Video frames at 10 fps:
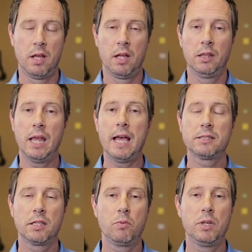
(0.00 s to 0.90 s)

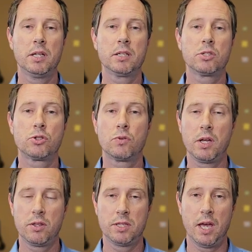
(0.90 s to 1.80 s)
Lastly, we did a
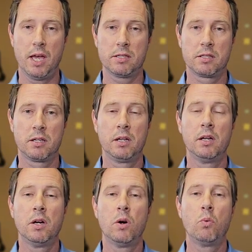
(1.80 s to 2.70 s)
strength test
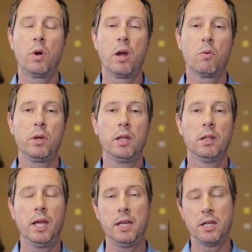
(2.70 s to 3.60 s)
where we
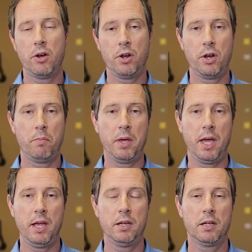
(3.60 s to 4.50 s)
lay down on a
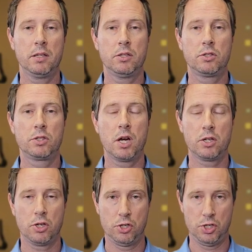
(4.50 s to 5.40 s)
bed, tucked
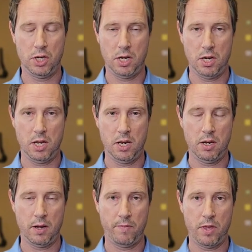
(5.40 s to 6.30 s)
our chin in,
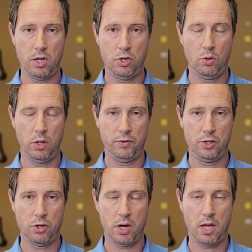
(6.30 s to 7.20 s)
and then you lifted
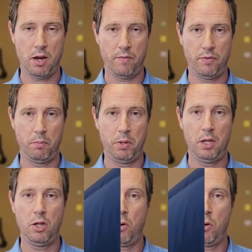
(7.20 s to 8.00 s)
your head off the pillow